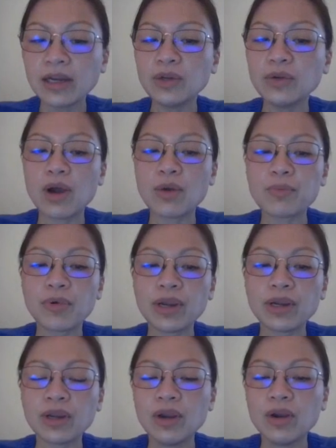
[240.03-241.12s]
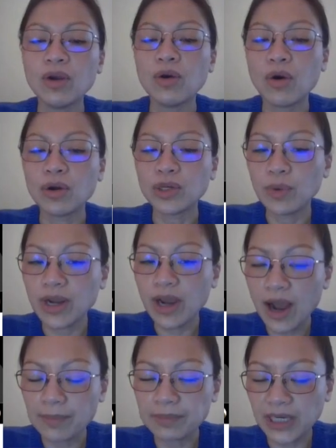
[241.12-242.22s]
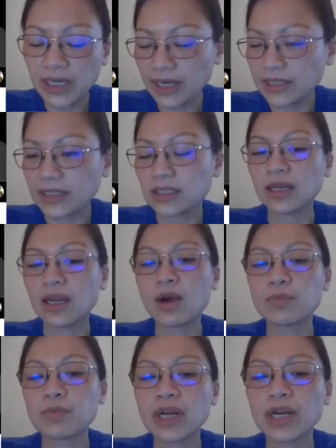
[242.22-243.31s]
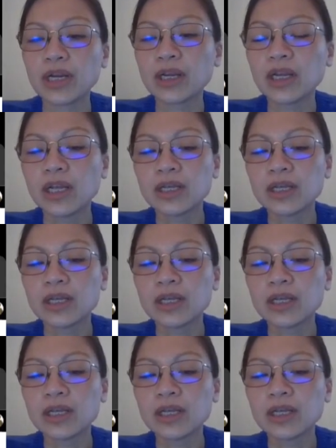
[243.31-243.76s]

a new outbreak or you want to update existing outbreak.